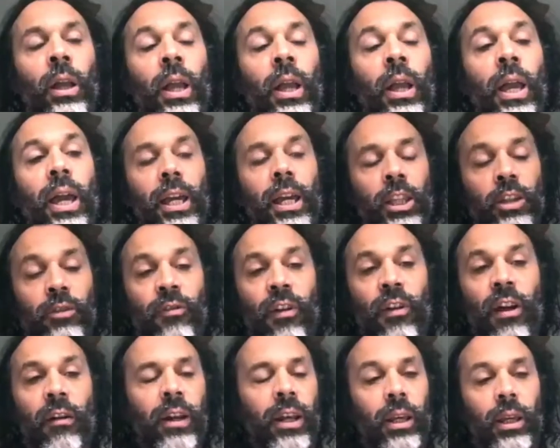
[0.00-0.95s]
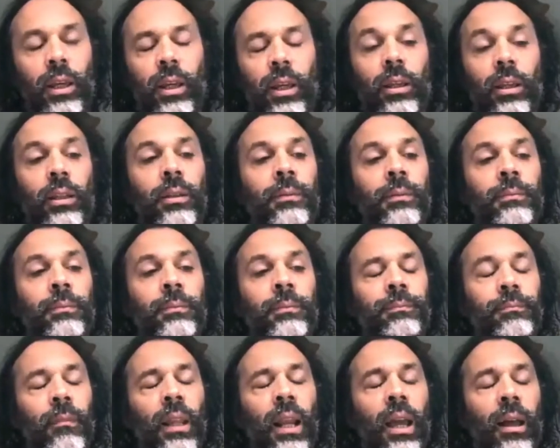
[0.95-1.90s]
It's very,
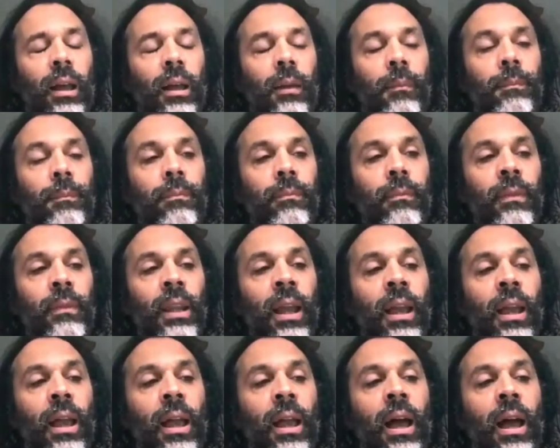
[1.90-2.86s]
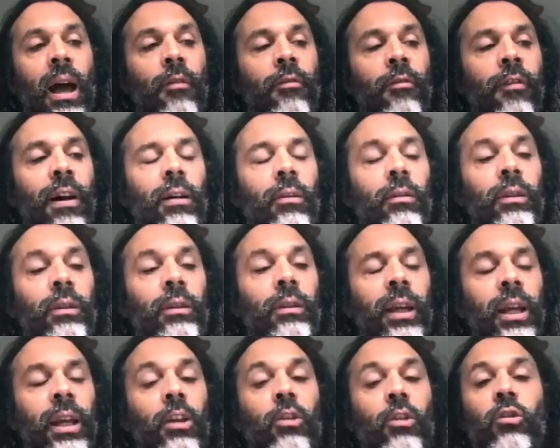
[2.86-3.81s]
I found it
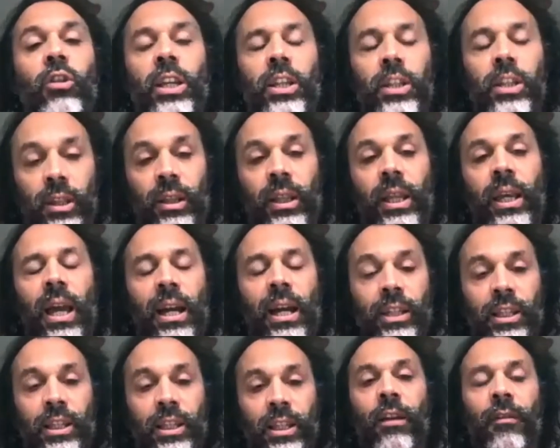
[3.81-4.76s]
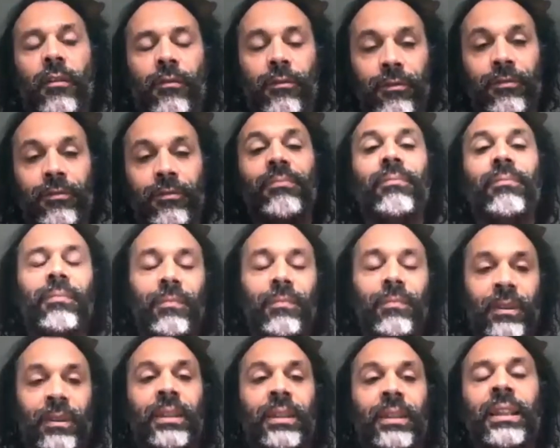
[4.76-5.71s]
increasingly as I've
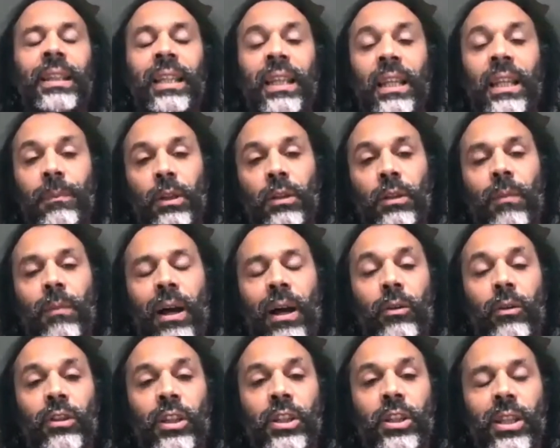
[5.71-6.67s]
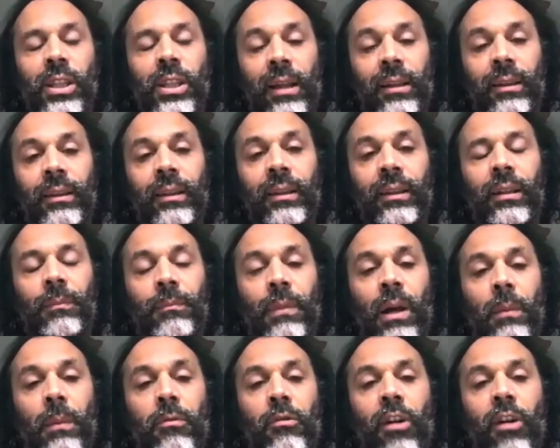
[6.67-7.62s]
deepened my understanding and my
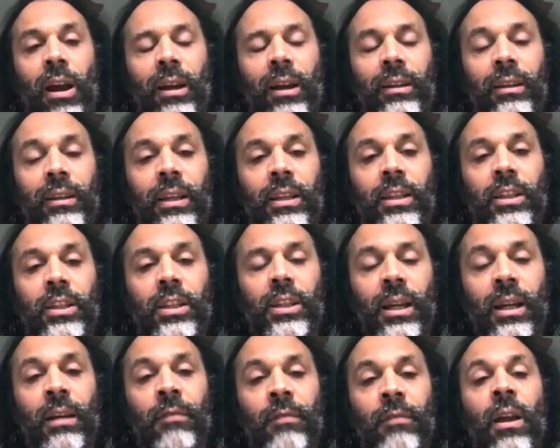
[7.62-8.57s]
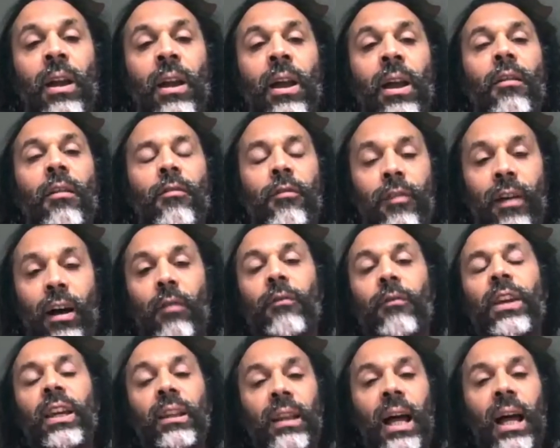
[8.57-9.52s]
practice, I've found the
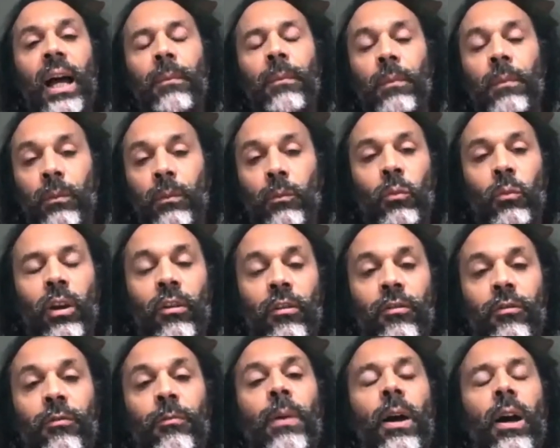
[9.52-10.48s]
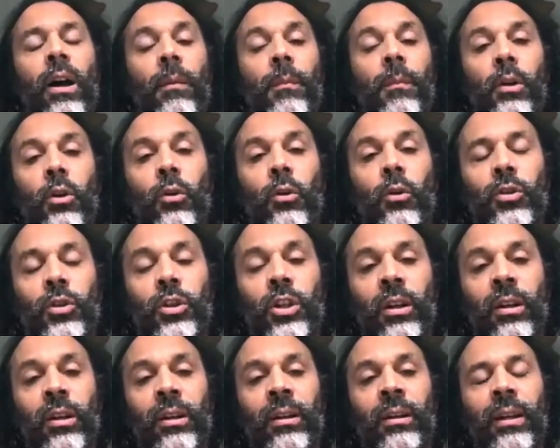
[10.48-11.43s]
alignment with
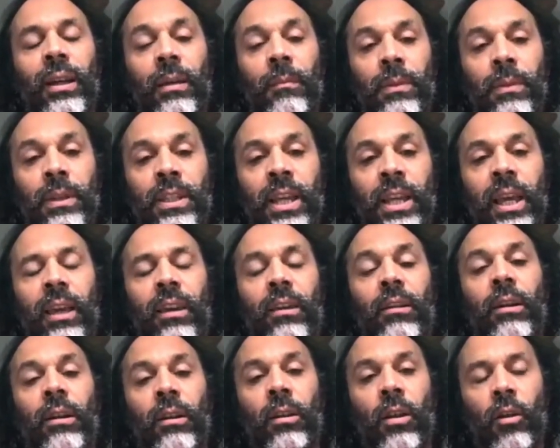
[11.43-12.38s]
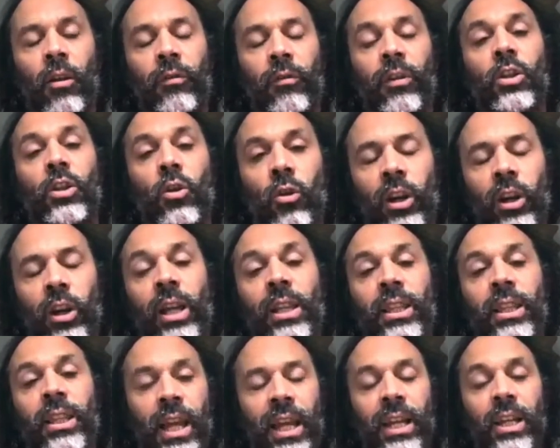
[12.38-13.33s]
permaculture in particular, a lot of this
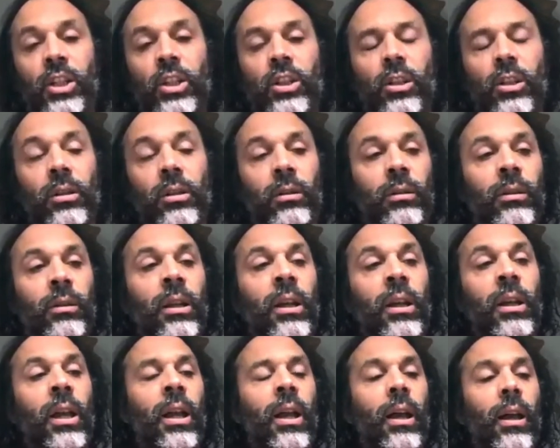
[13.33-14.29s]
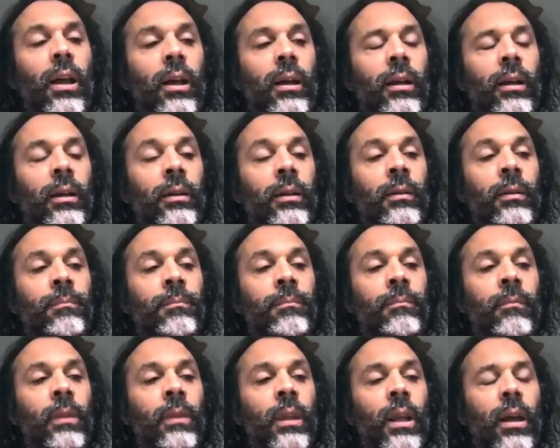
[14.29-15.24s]
orientation
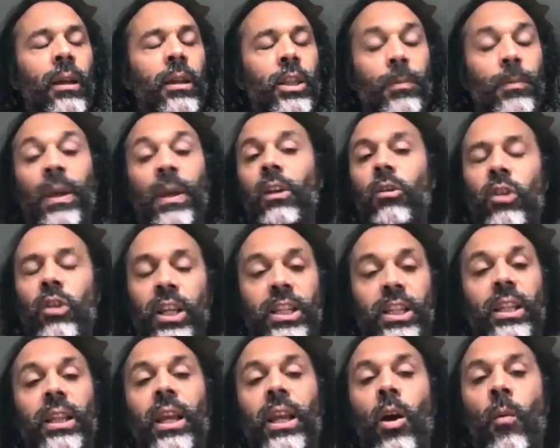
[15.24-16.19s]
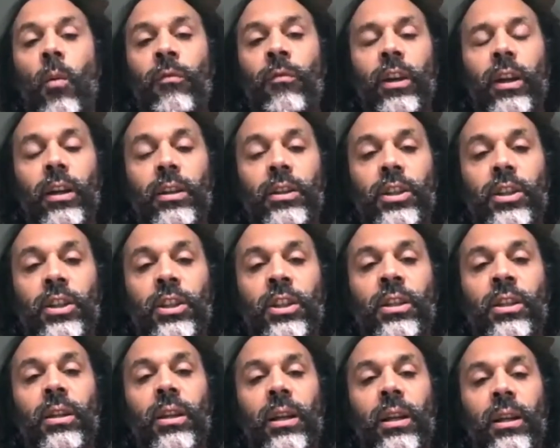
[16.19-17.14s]
to be increasingly obvious
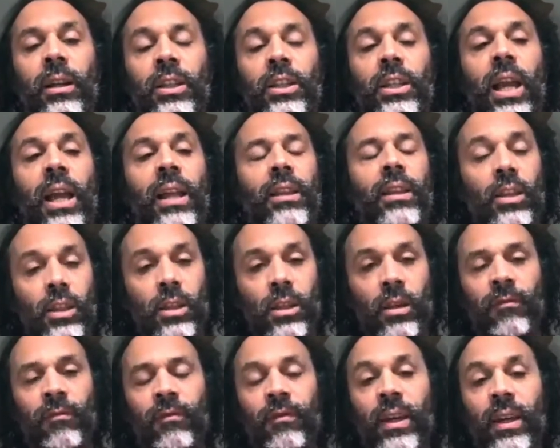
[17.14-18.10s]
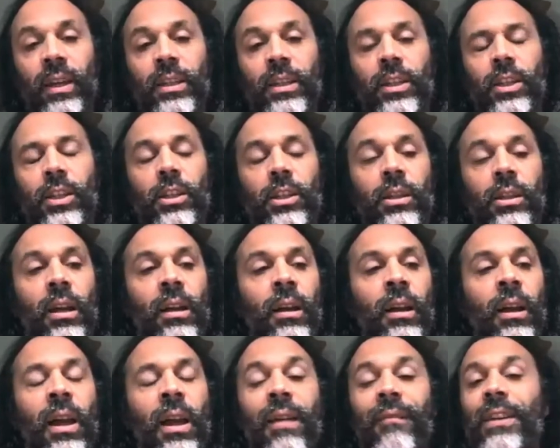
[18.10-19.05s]
in a sense, and this
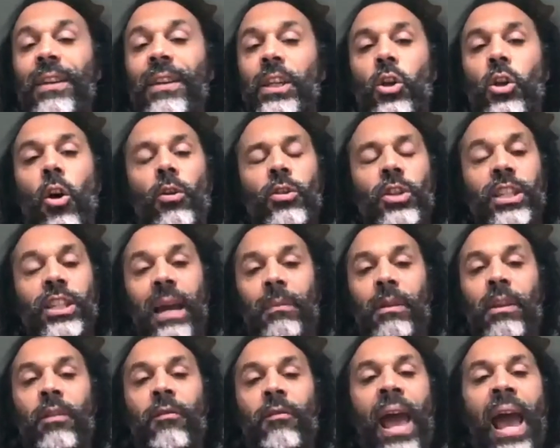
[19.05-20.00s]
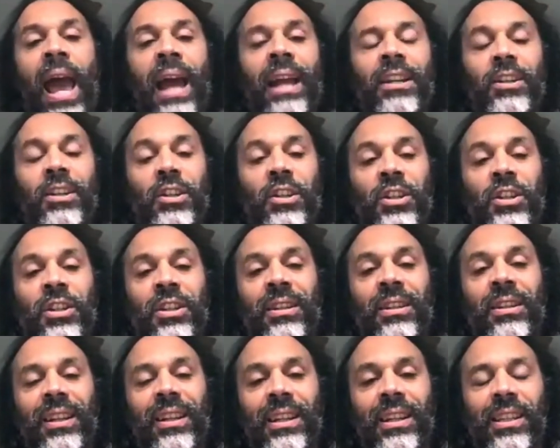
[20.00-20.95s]
concept of edge
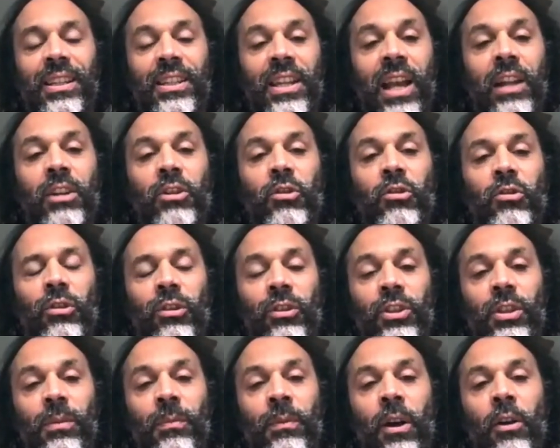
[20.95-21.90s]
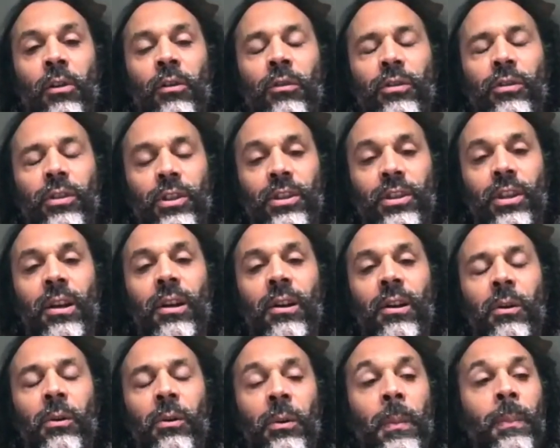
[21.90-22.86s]
is central to both.
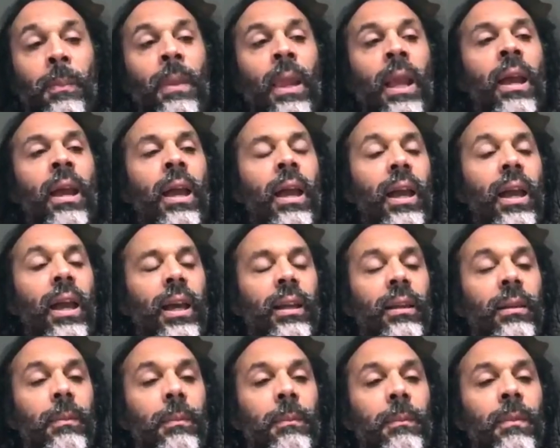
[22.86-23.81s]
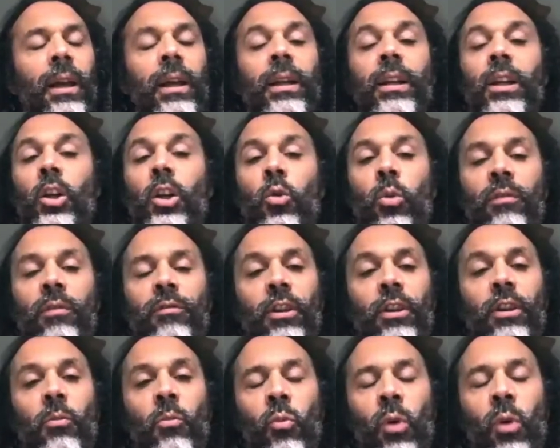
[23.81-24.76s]
So in an
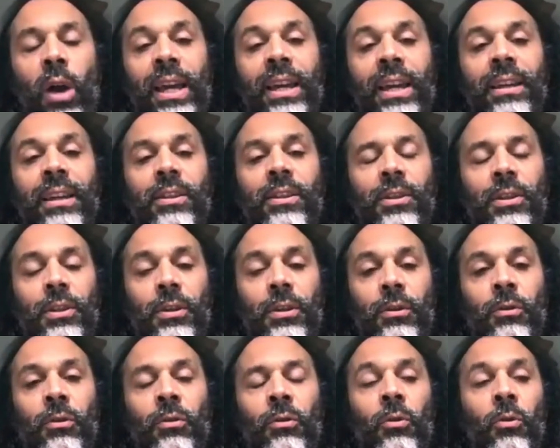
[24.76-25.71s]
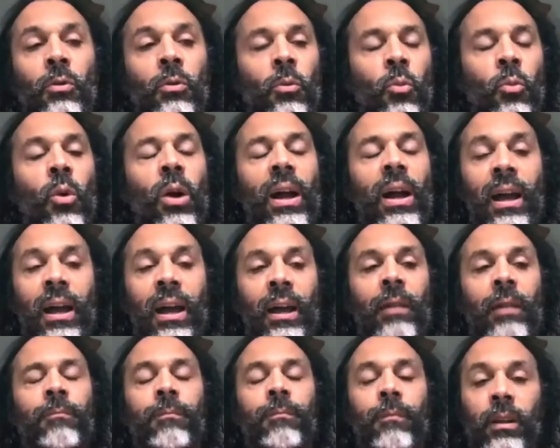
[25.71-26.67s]
equivalent way to where
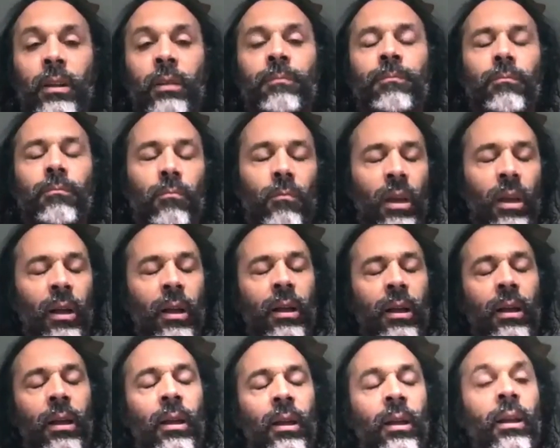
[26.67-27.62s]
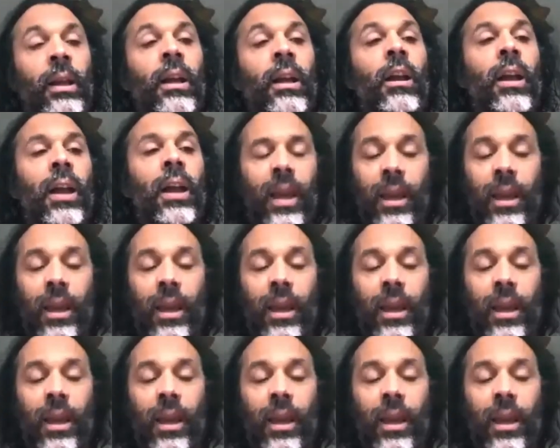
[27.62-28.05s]
in